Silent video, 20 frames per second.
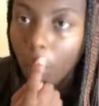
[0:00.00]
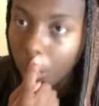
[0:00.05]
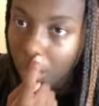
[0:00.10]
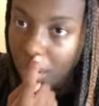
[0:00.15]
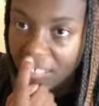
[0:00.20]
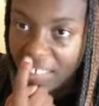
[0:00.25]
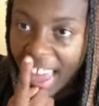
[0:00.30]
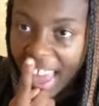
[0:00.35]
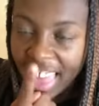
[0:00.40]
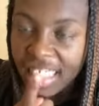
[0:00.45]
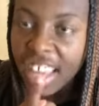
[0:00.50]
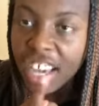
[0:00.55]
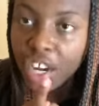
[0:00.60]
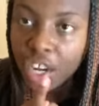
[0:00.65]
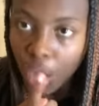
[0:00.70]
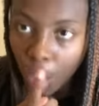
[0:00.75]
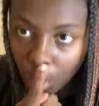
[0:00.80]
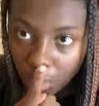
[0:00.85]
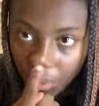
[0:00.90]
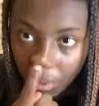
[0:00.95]
what if I had like a
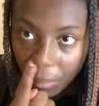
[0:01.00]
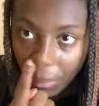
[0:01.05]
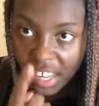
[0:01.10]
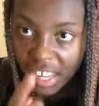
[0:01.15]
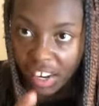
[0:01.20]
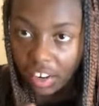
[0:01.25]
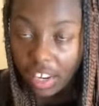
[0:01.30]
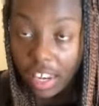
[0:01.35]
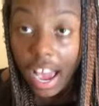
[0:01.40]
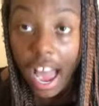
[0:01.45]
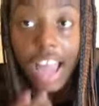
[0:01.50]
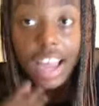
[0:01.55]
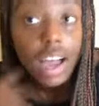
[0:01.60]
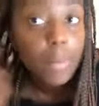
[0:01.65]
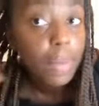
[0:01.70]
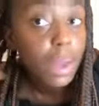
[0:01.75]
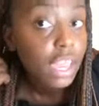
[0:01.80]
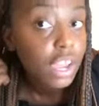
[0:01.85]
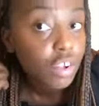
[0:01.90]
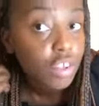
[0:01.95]
nose ring right here? Like I got
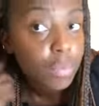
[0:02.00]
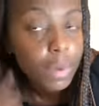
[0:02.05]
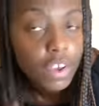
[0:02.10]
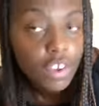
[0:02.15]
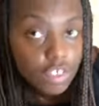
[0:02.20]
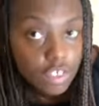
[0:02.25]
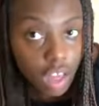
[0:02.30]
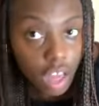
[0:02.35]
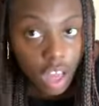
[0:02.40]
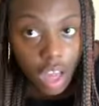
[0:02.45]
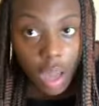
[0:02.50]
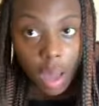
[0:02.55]
my ears pierced,